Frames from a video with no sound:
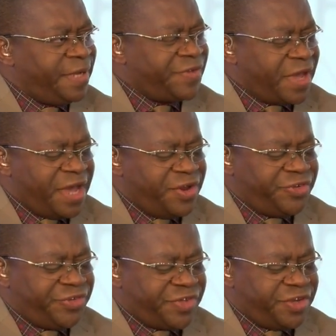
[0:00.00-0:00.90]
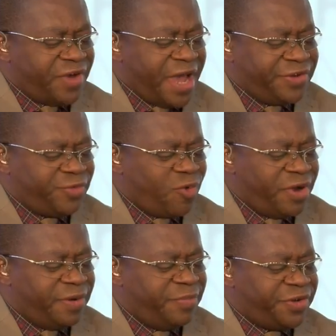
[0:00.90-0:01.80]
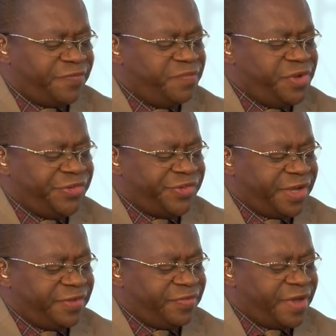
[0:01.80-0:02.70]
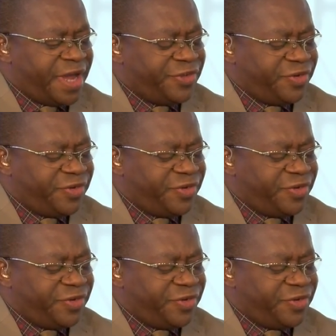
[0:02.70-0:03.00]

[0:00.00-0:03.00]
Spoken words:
Yes, I noticed that you had quite a bit of music there.